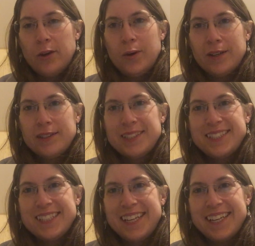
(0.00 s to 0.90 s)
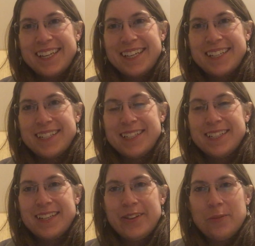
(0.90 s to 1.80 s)
quilts
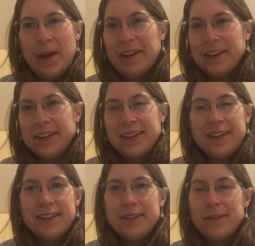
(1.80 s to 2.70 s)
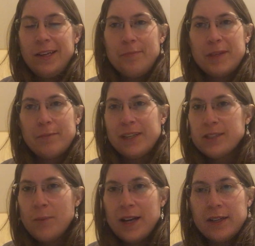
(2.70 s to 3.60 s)
and other bedding and big big
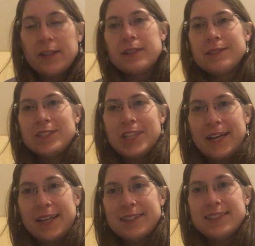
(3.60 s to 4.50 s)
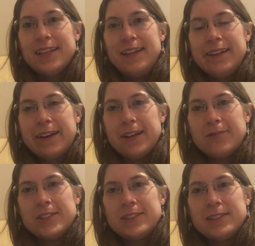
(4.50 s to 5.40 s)
sweaters, jackets kind
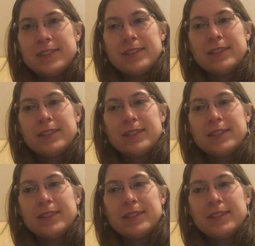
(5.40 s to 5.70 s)
of just